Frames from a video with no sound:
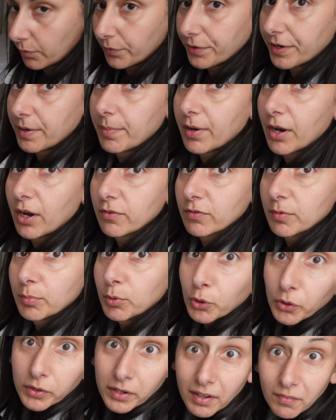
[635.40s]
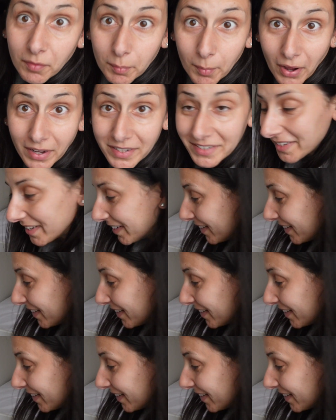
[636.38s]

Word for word: I'm a bit overboard, never mind.